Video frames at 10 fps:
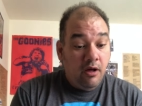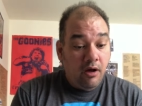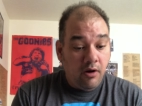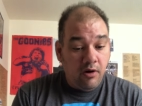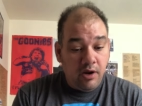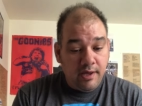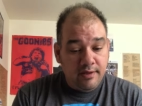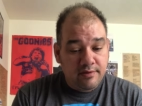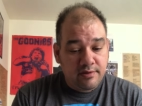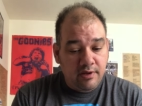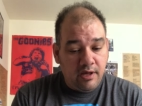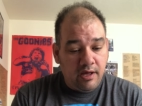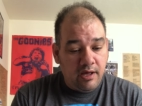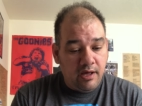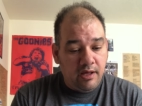All right,
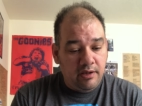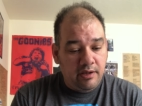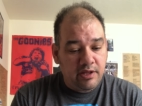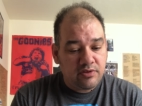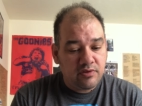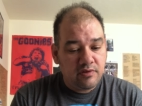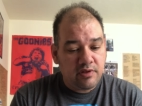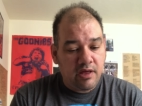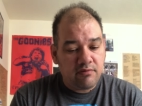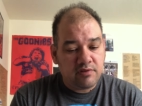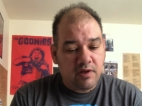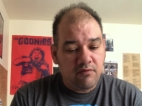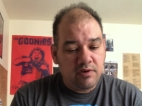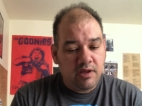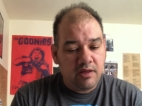uh, elections have
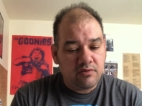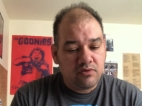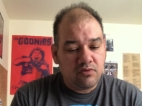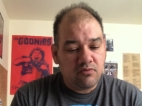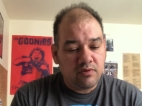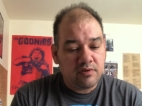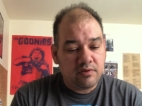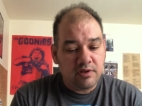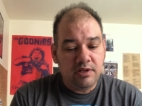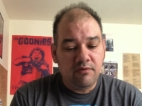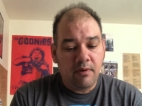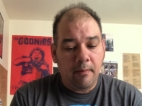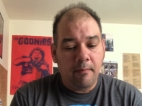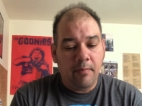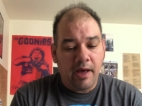seven days to receive
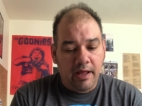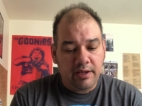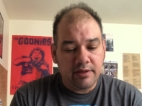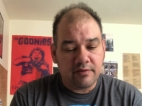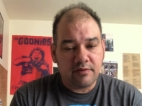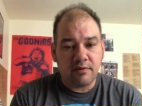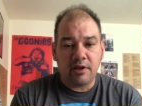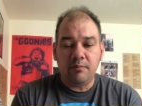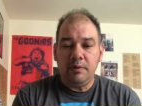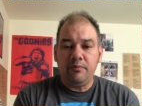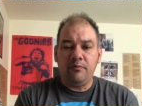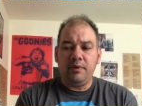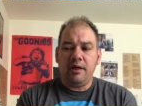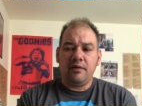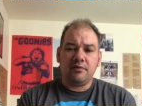ballots. A lot of people have
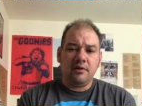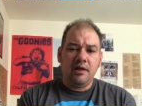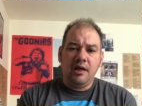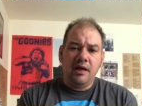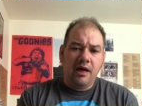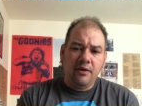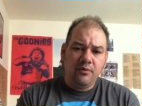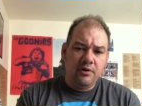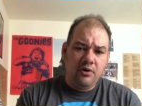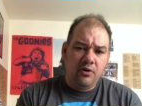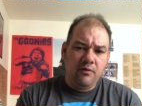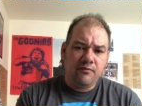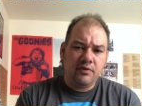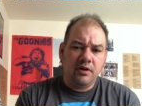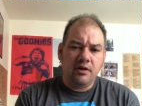been asking, hey, how do we know
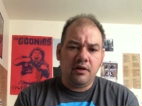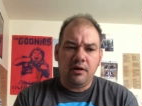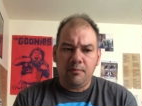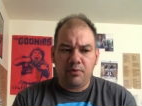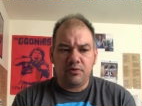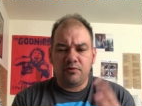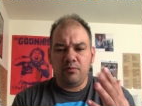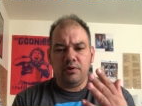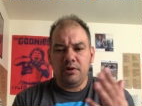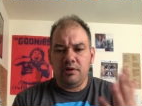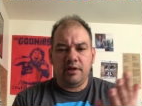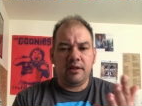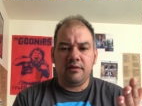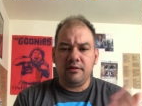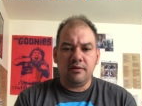if the uh, person we
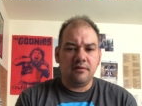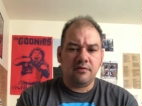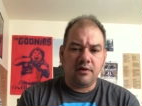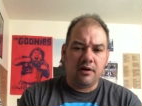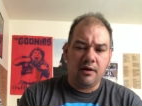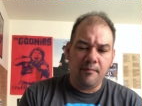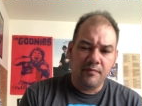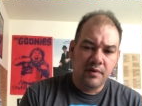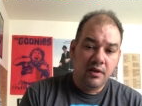elected is um,